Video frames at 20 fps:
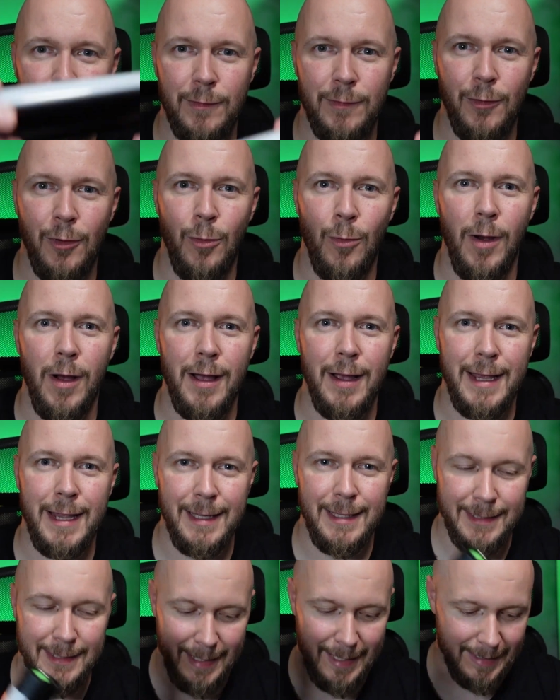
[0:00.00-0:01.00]
with not
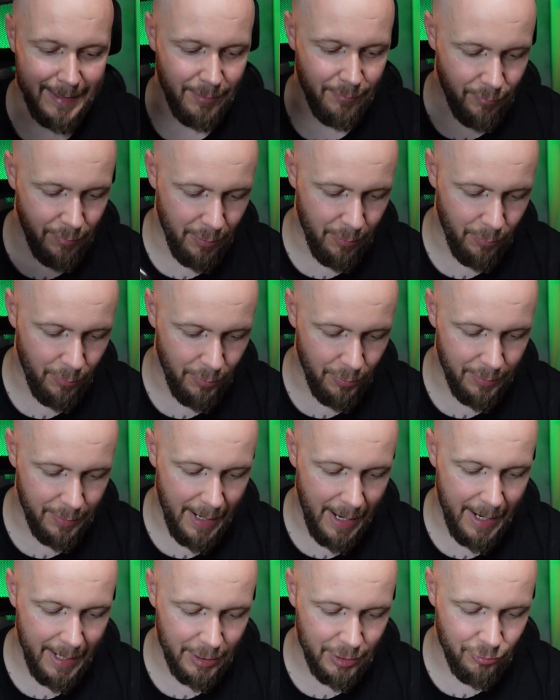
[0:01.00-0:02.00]
working. So that's a real good
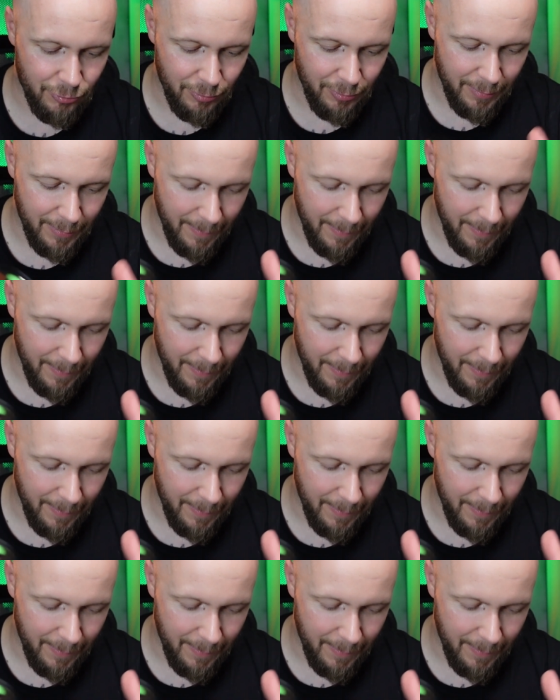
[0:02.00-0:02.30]
extra